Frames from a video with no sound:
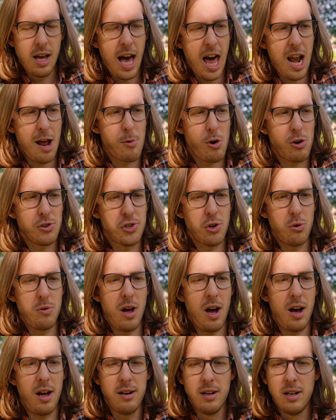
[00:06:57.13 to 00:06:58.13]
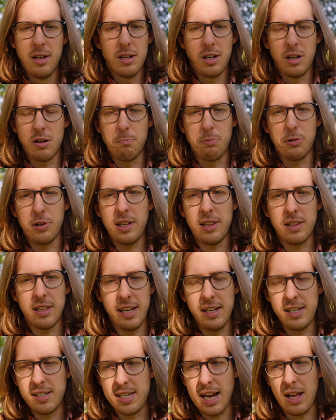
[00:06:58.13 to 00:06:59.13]
And I'm also not
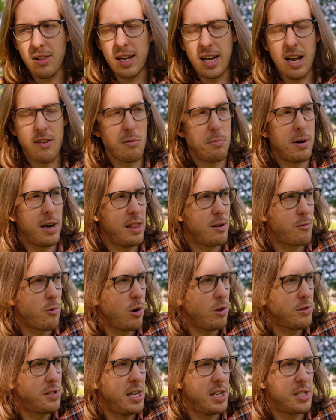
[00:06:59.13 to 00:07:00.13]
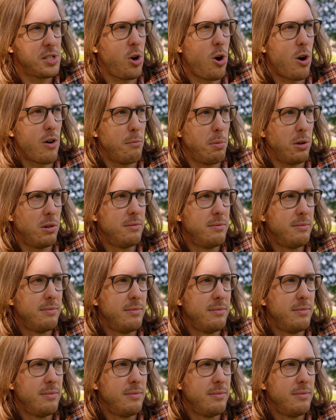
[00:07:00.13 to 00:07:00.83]
completely telling everybody the royalty is horrible.